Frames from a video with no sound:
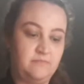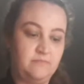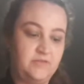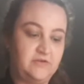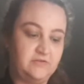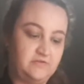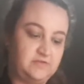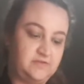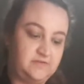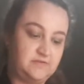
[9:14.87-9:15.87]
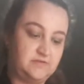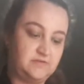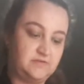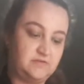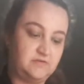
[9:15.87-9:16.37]
because
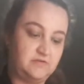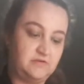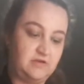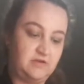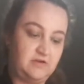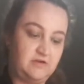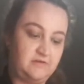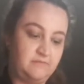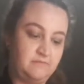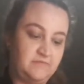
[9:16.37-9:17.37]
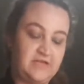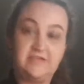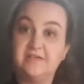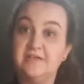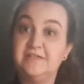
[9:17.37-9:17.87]
that's
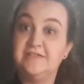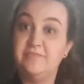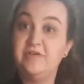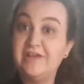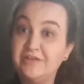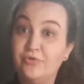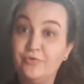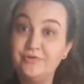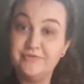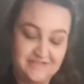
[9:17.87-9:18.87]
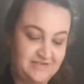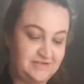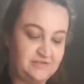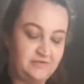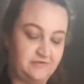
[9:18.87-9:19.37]
going to stimulate the oils in
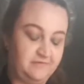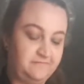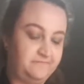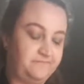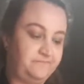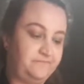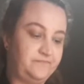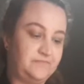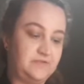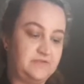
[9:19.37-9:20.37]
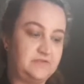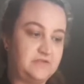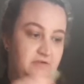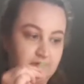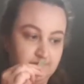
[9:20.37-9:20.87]
it too. So
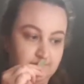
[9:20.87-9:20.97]
it